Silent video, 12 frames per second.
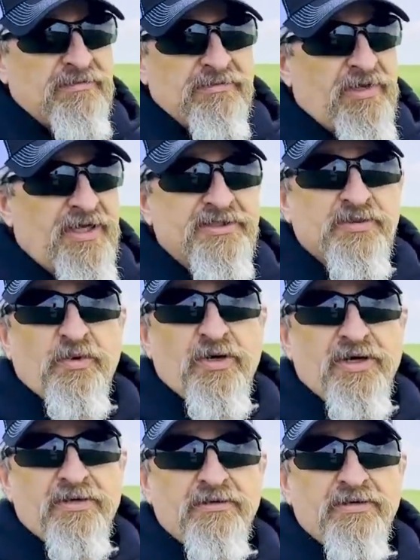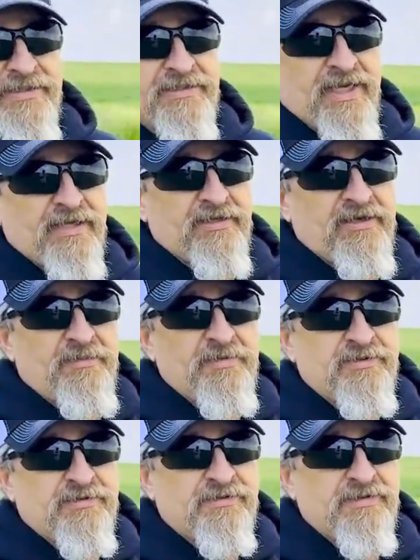lots of water, it's
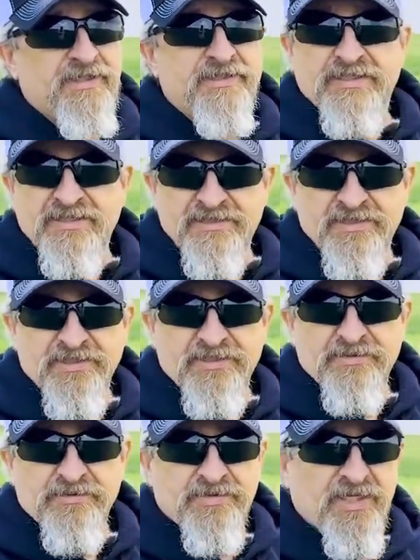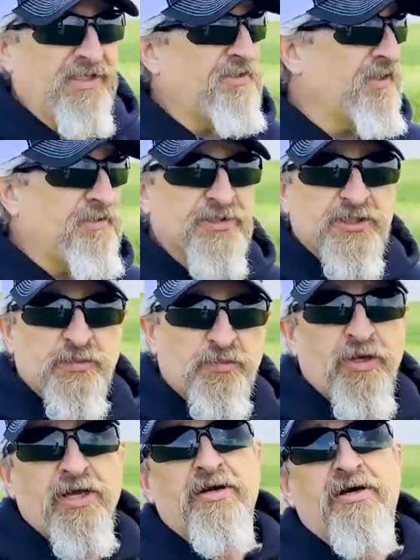economical, it's easy to use, and you just
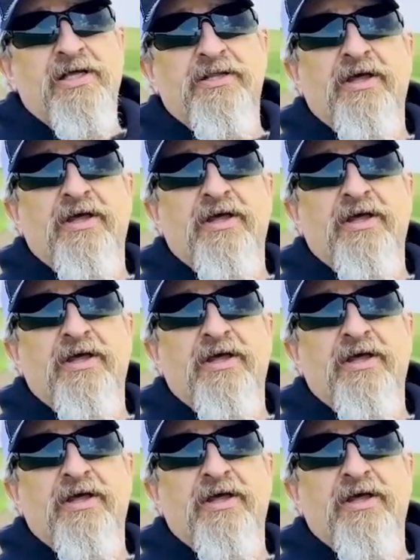spray it on.